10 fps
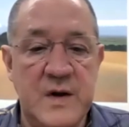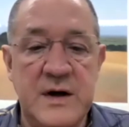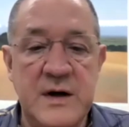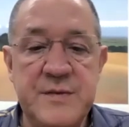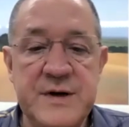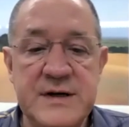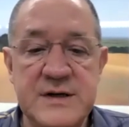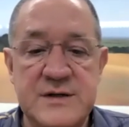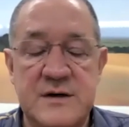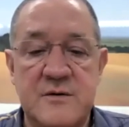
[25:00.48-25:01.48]

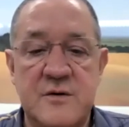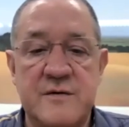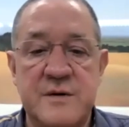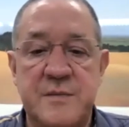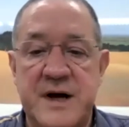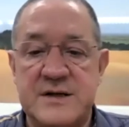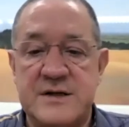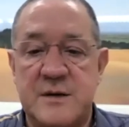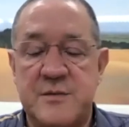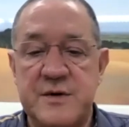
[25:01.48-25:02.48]
companies uh, over the
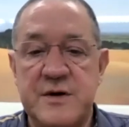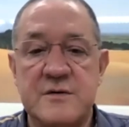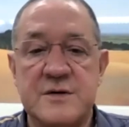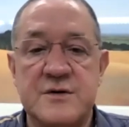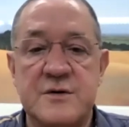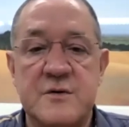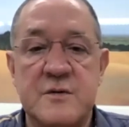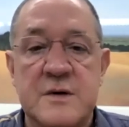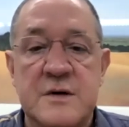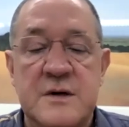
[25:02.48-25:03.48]
past couple years
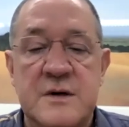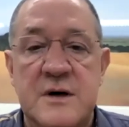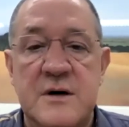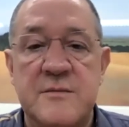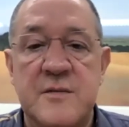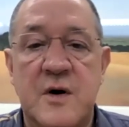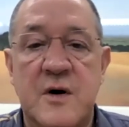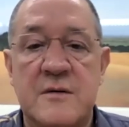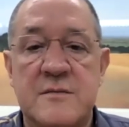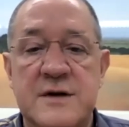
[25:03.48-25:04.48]
who um,
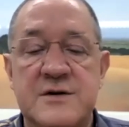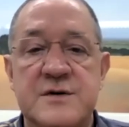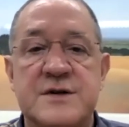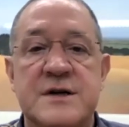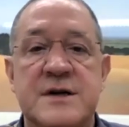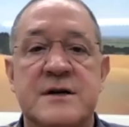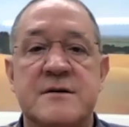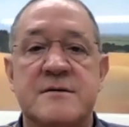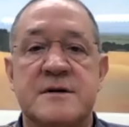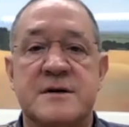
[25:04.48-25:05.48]
are interested
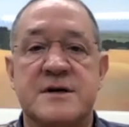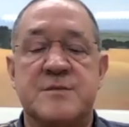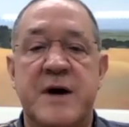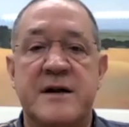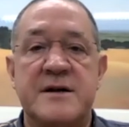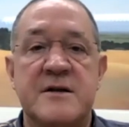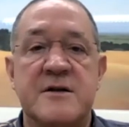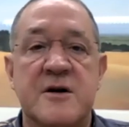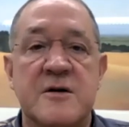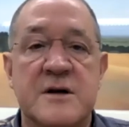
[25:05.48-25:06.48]
in expanding
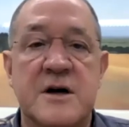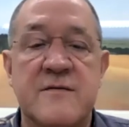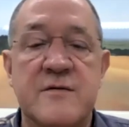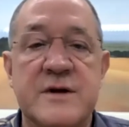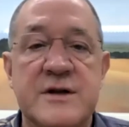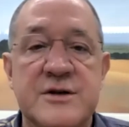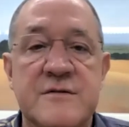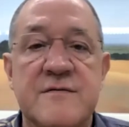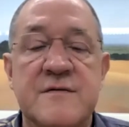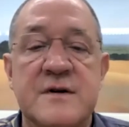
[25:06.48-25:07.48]
their coverage
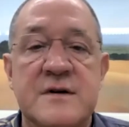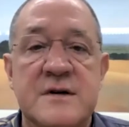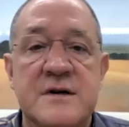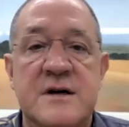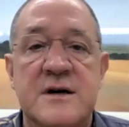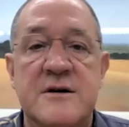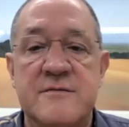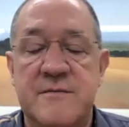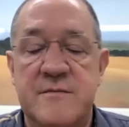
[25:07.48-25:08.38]
of of